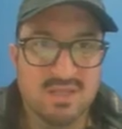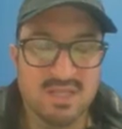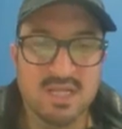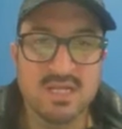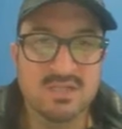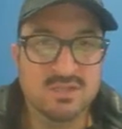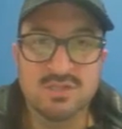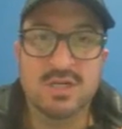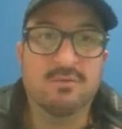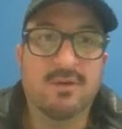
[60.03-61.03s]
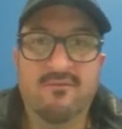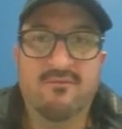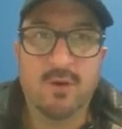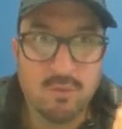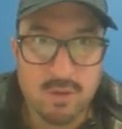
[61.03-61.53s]
Leads generate
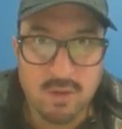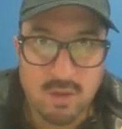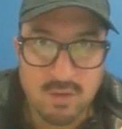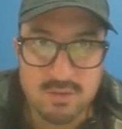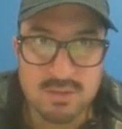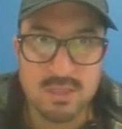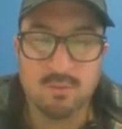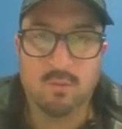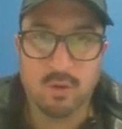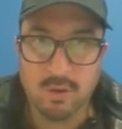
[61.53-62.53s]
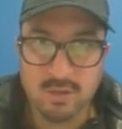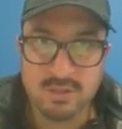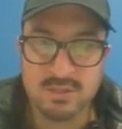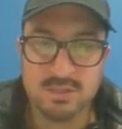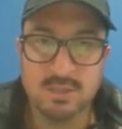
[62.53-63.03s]
phone calls, it
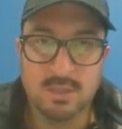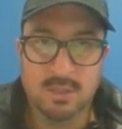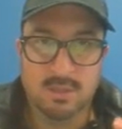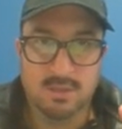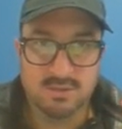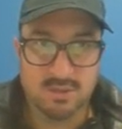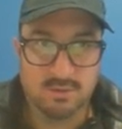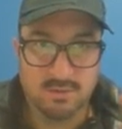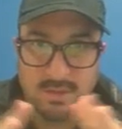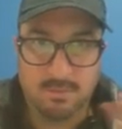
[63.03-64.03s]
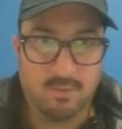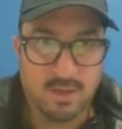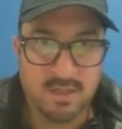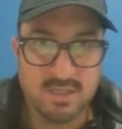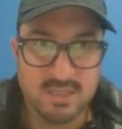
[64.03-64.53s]
works. So number
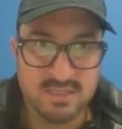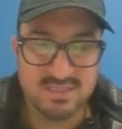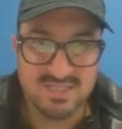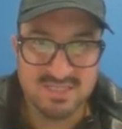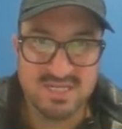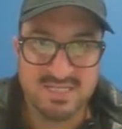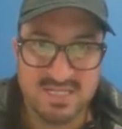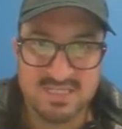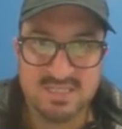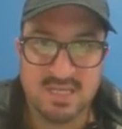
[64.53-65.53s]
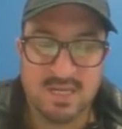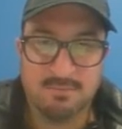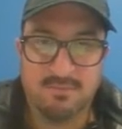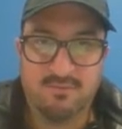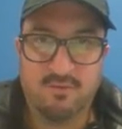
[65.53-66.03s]
one is a site that's set
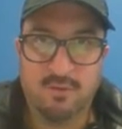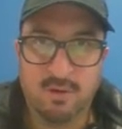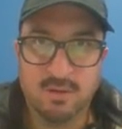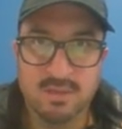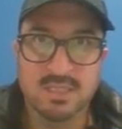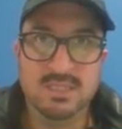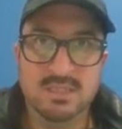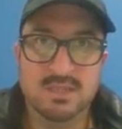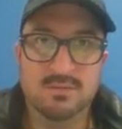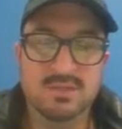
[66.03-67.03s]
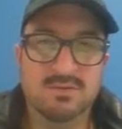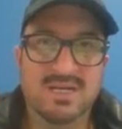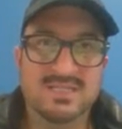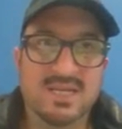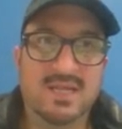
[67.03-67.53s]
up for leads. And the reason why
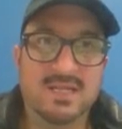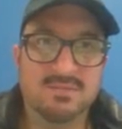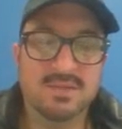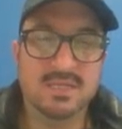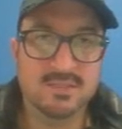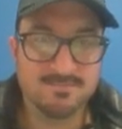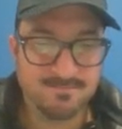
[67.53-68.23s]
I say that is because